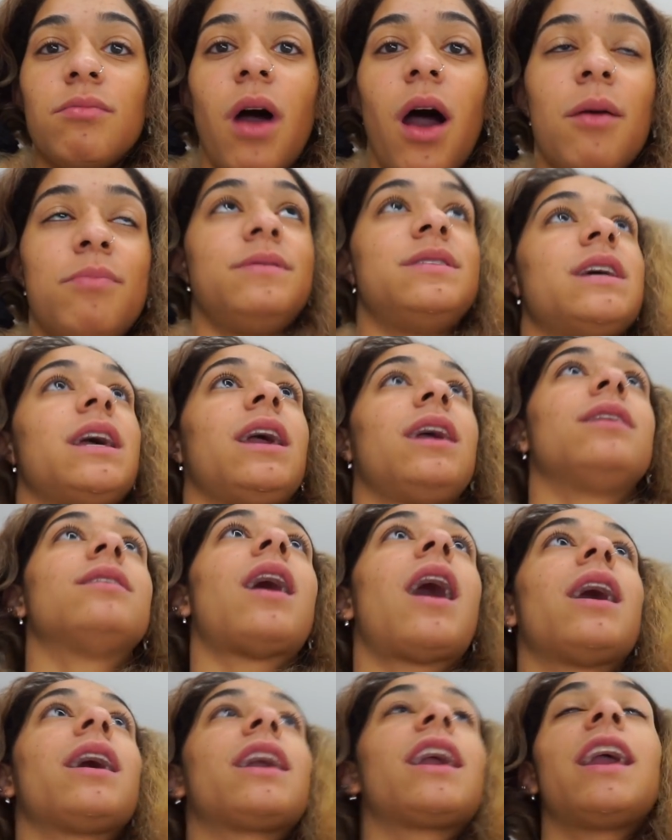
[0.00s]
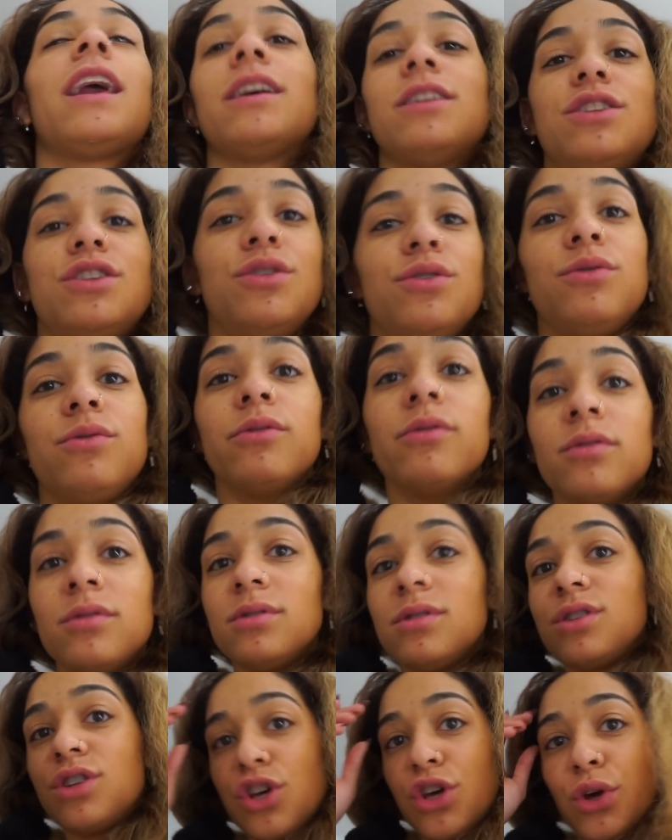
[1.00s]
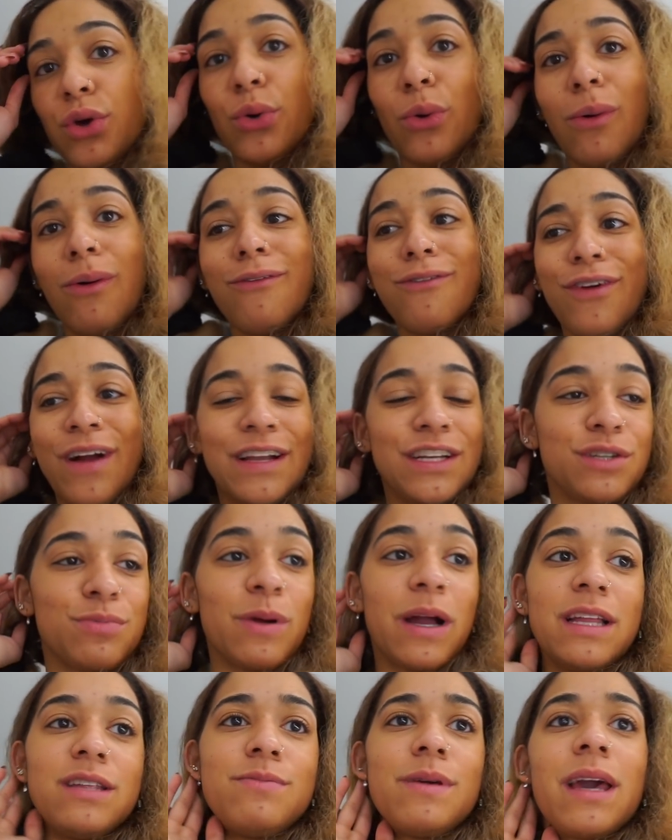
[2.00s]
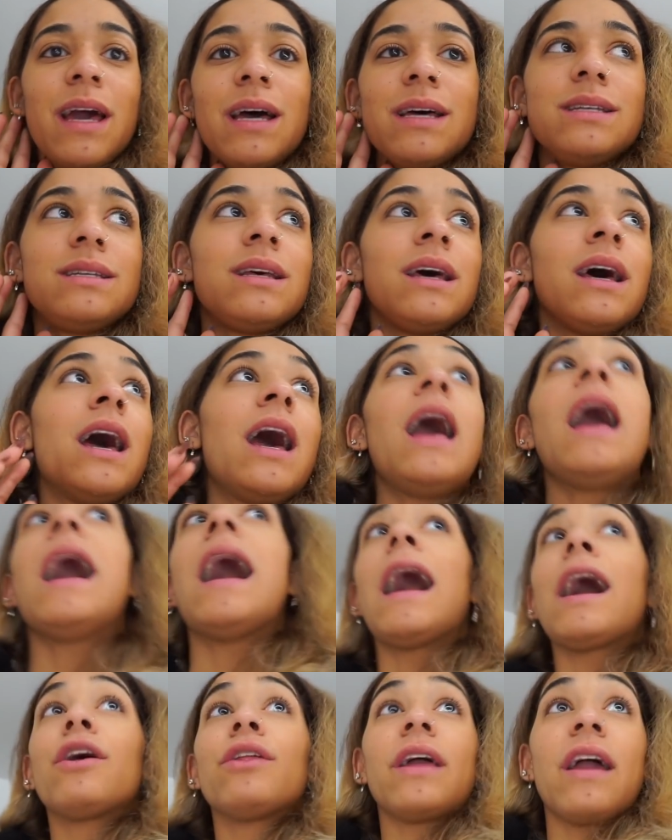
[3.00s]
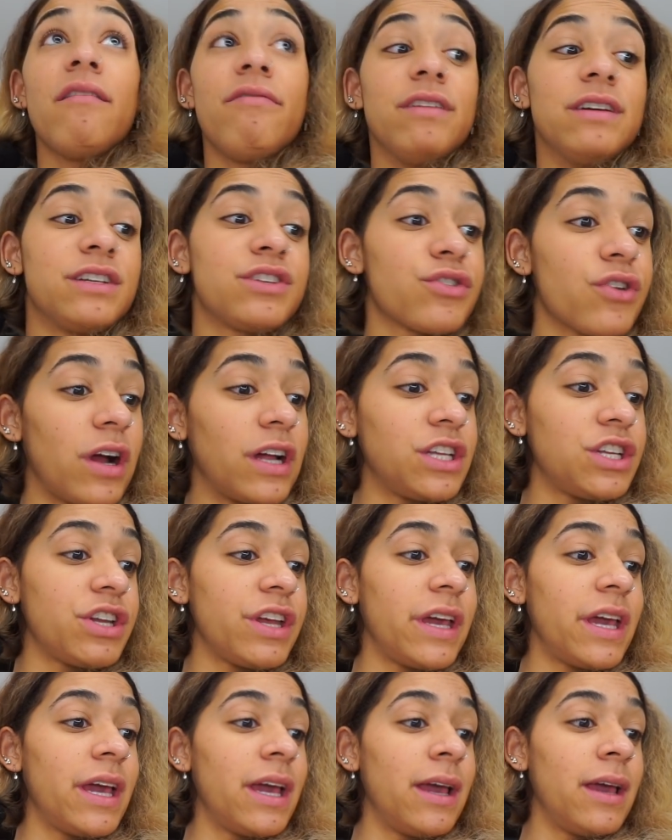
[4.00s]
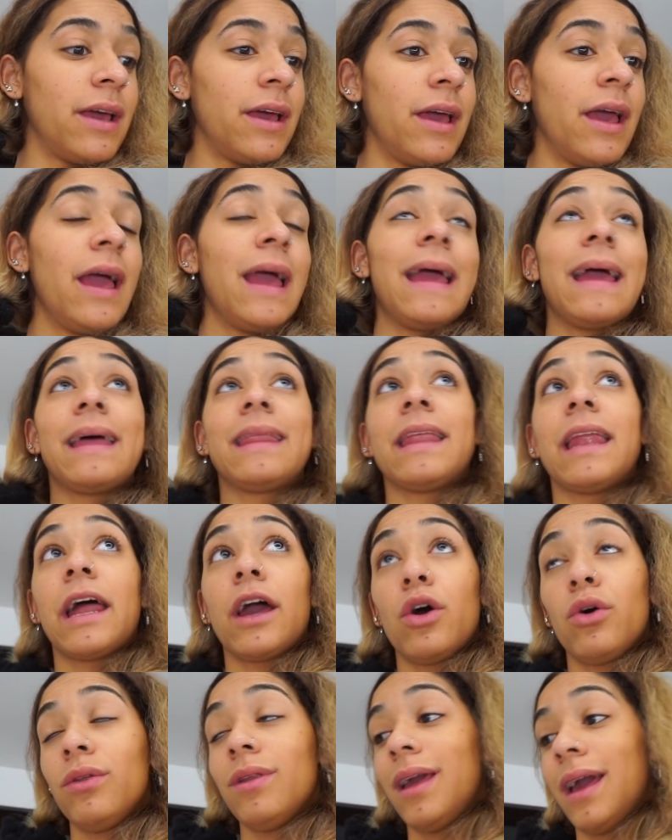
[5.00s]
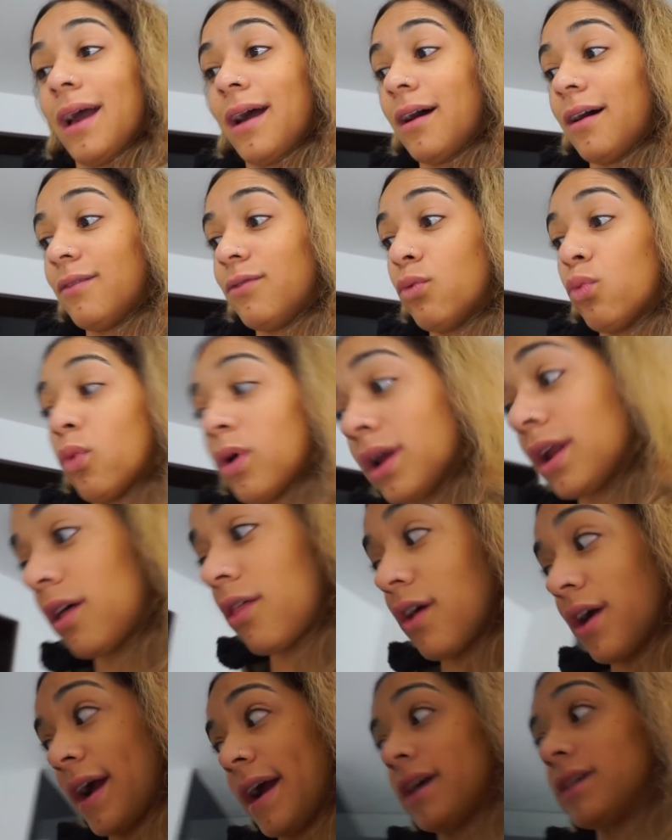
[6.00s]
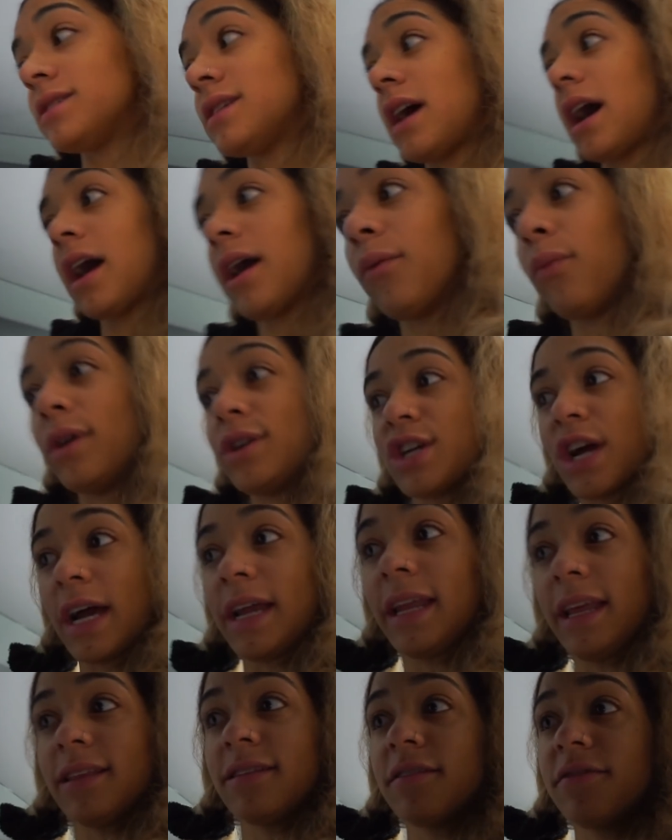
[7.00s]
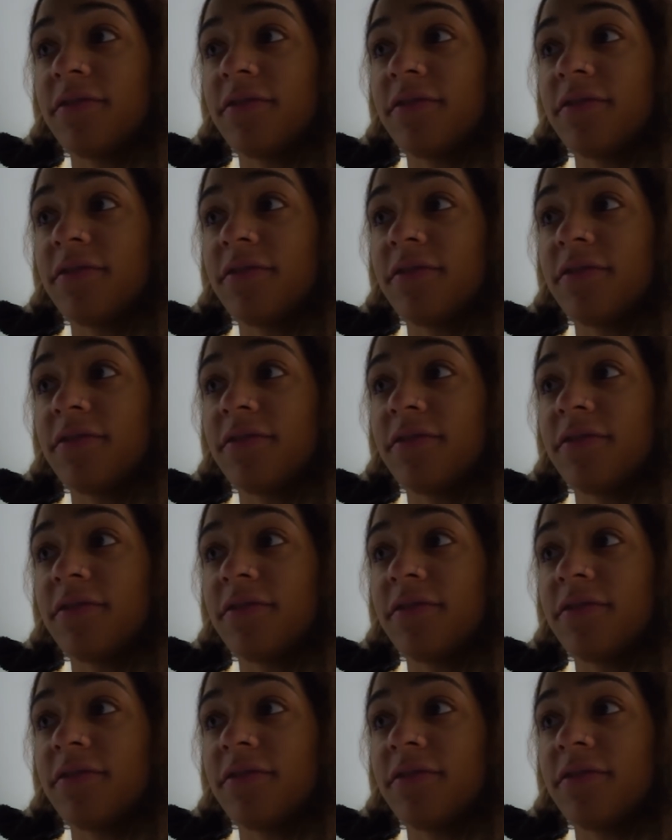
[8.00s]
Update, I can't do two French braids because I only have this scrunchie and then I only have one other hair tie, which I need to